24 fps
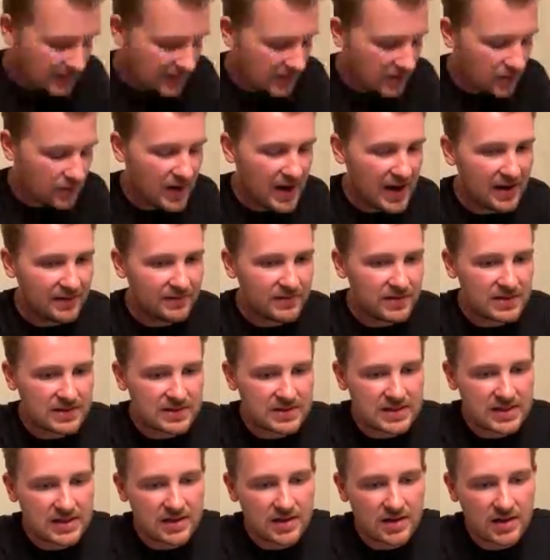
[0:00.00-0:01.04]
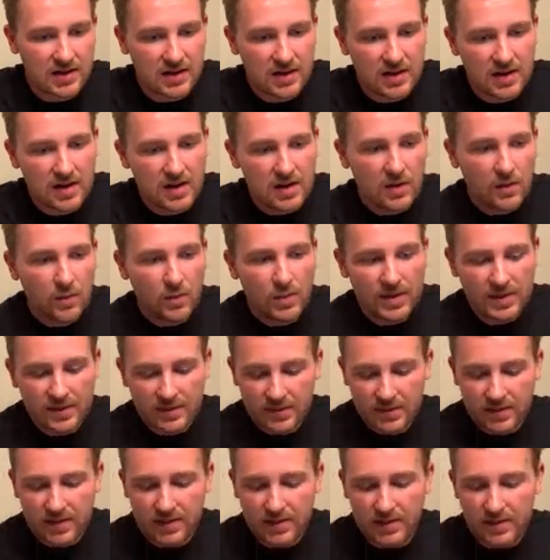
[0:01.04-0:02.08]
that you have this here
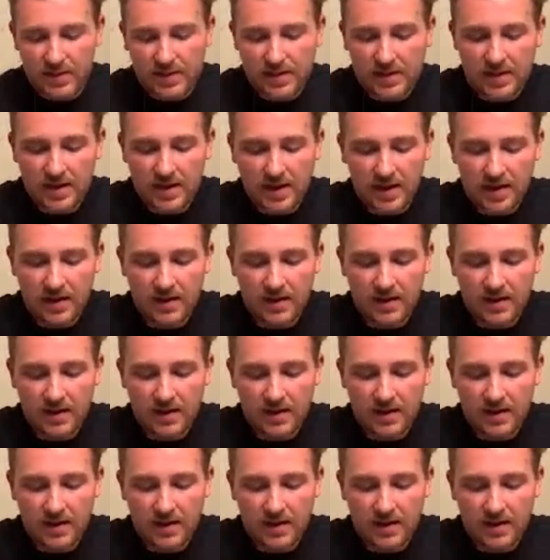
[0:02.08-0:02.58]
with the